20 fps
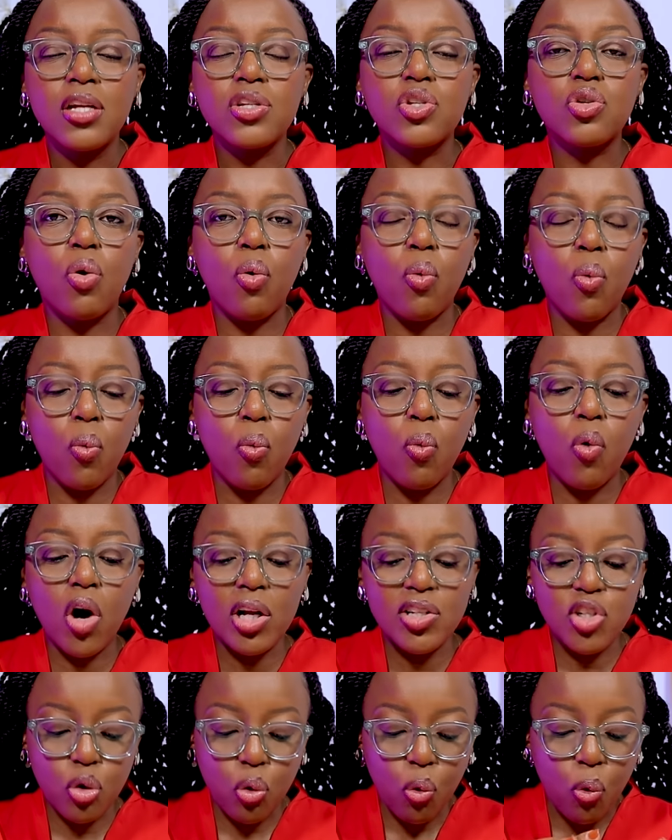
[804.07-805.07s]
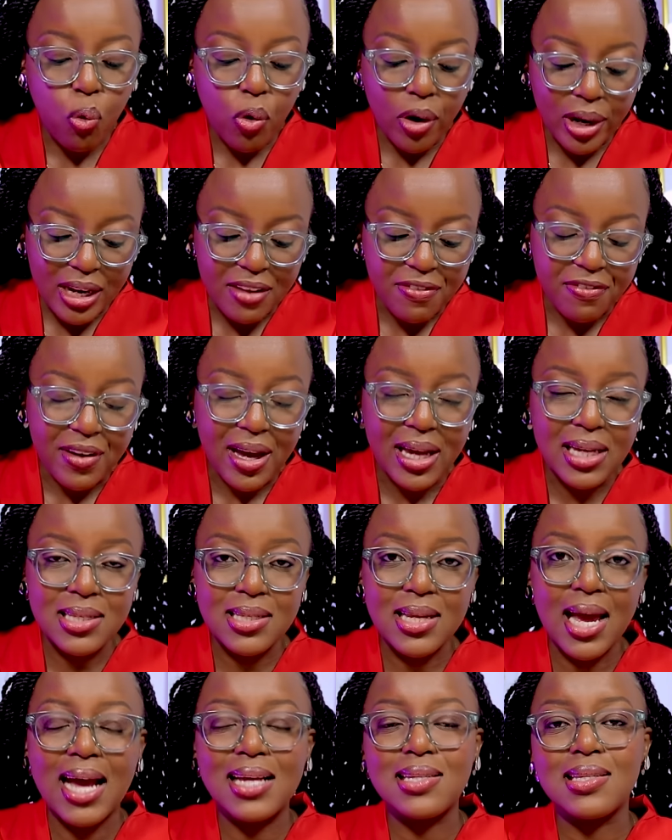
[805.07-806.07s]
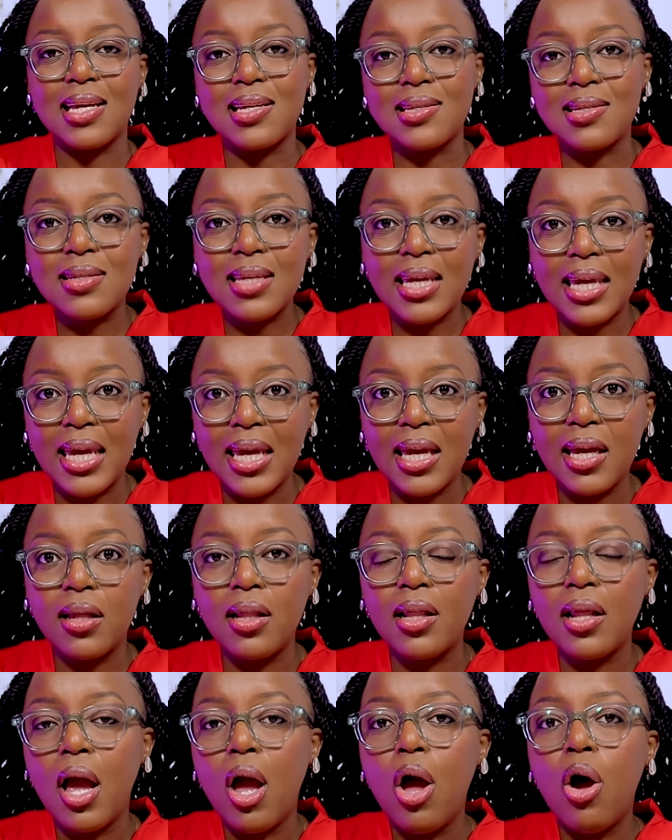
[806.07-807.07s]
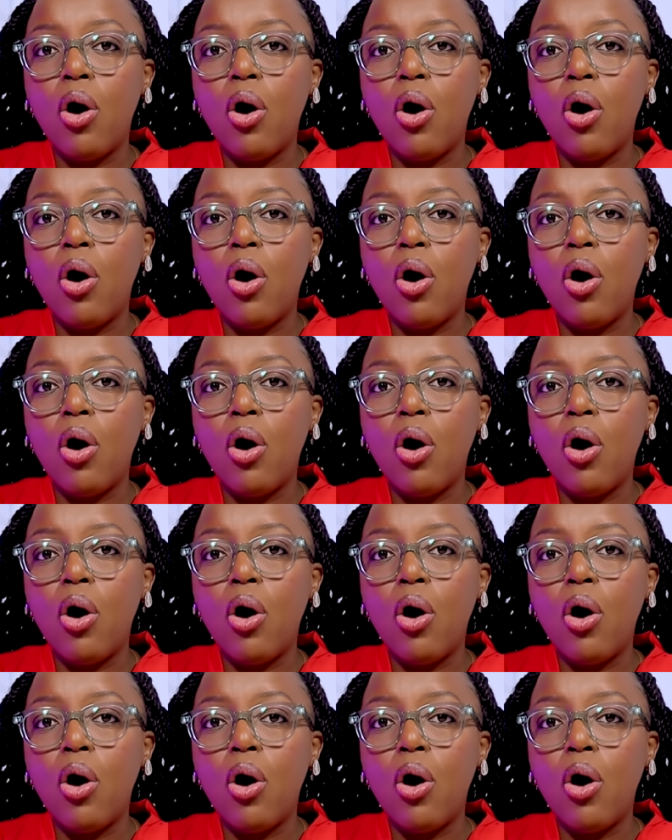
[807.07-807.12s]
So, what qualifies as a skill